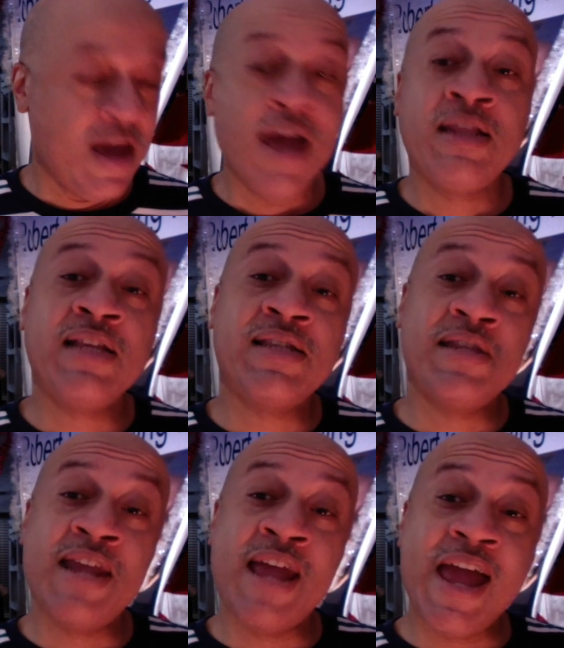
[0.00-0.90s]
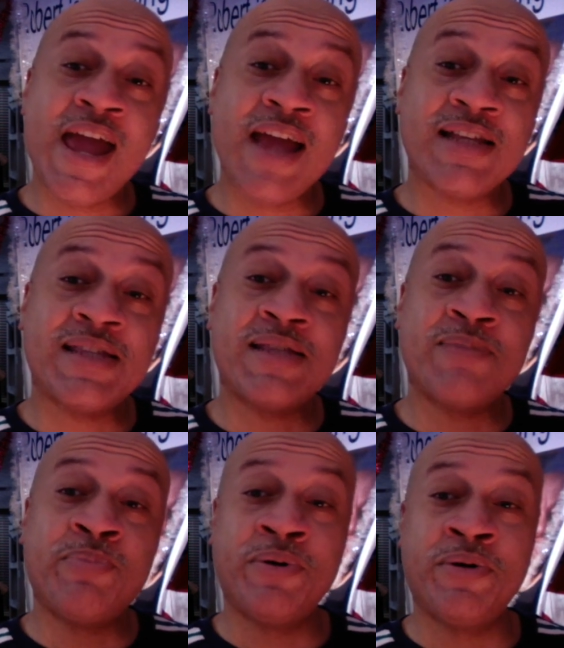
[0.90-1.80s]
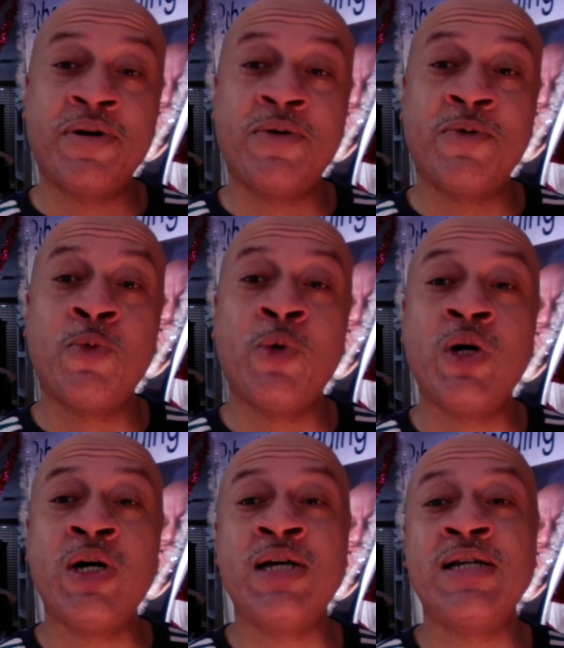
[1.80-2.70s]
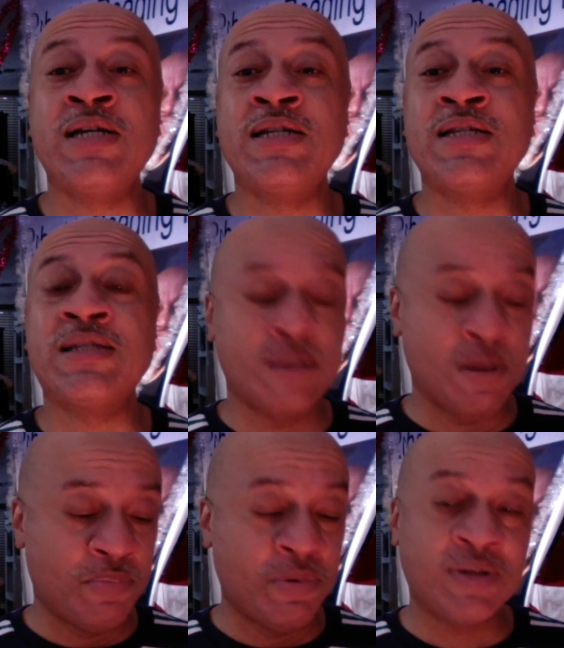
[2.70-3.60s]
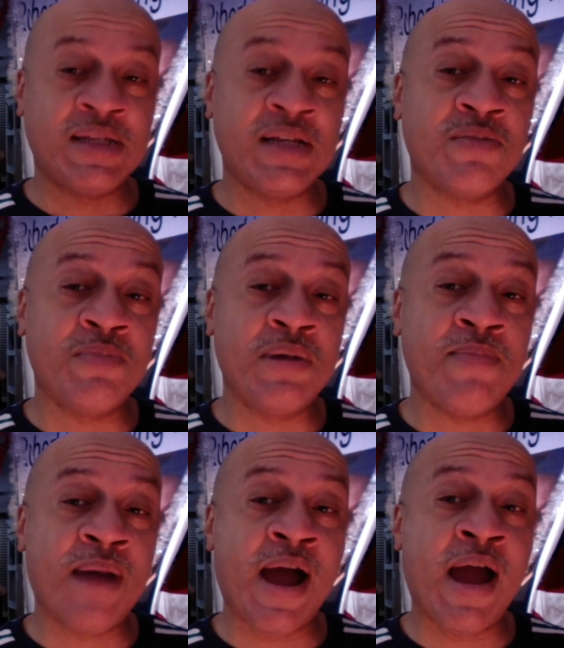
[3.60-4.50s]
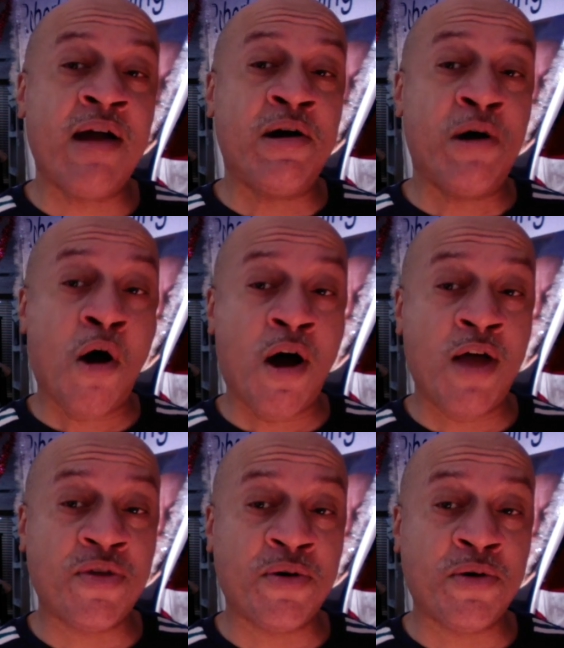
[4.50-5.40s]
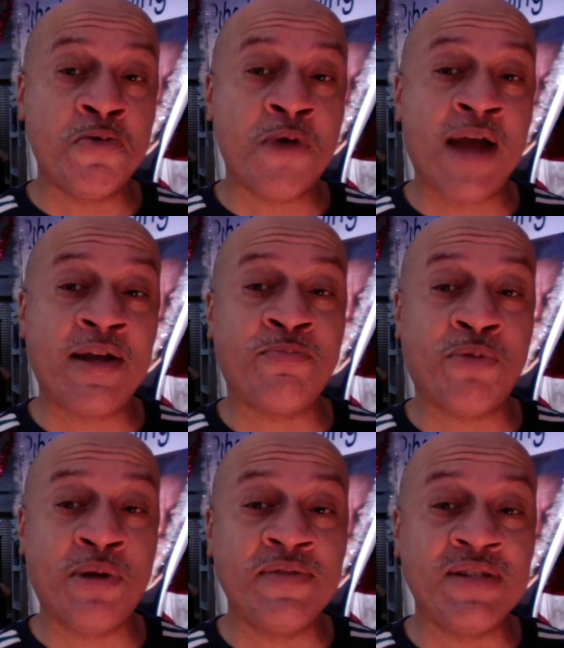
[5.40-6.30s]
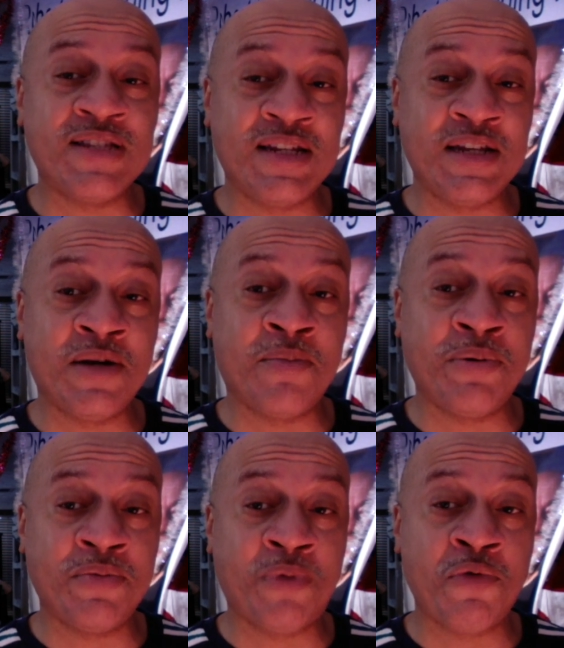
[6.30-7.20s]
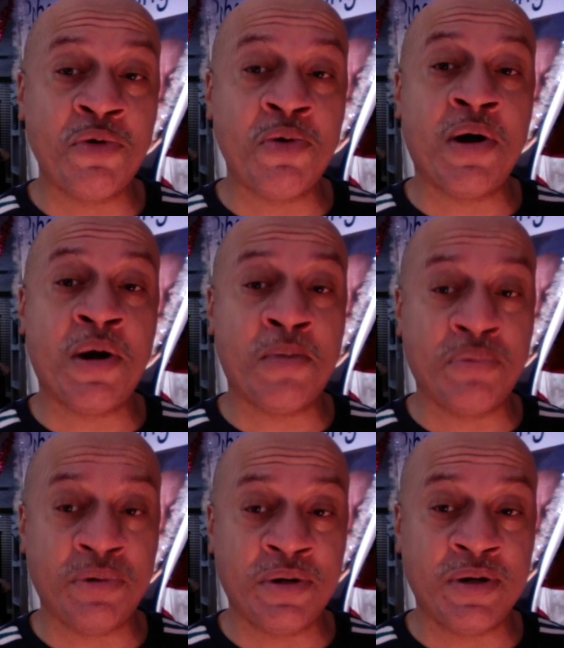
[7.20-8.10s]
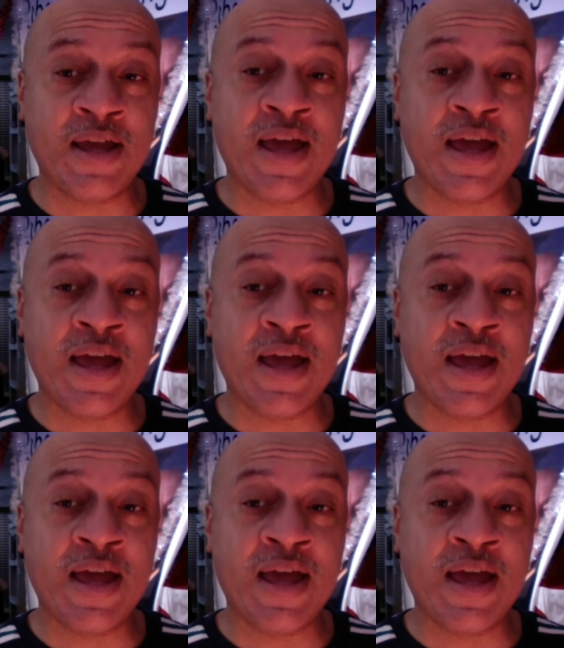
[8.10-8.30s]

This next book was a book sent to me by an author who I previously did a book review on her book,